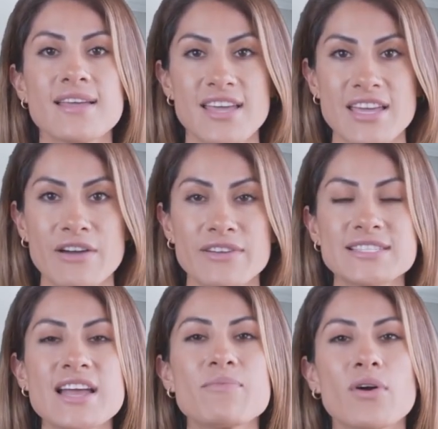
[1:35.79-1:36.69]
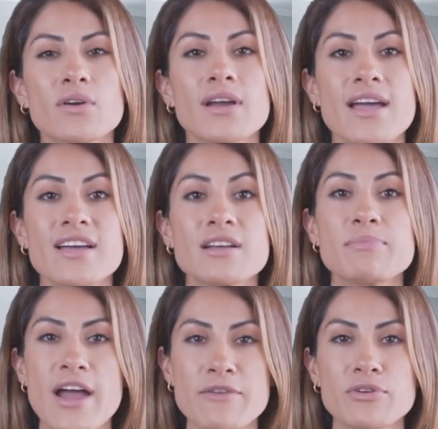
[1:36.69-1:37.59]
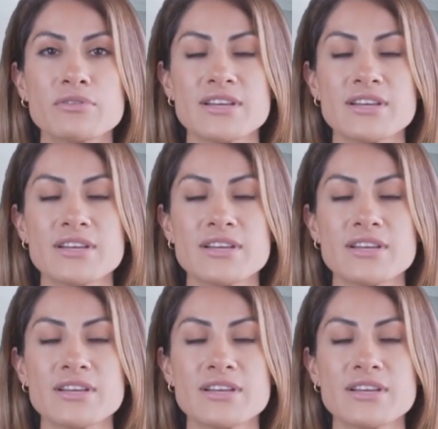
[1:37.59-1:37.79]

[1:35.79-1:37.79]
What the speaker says: In our example, the platform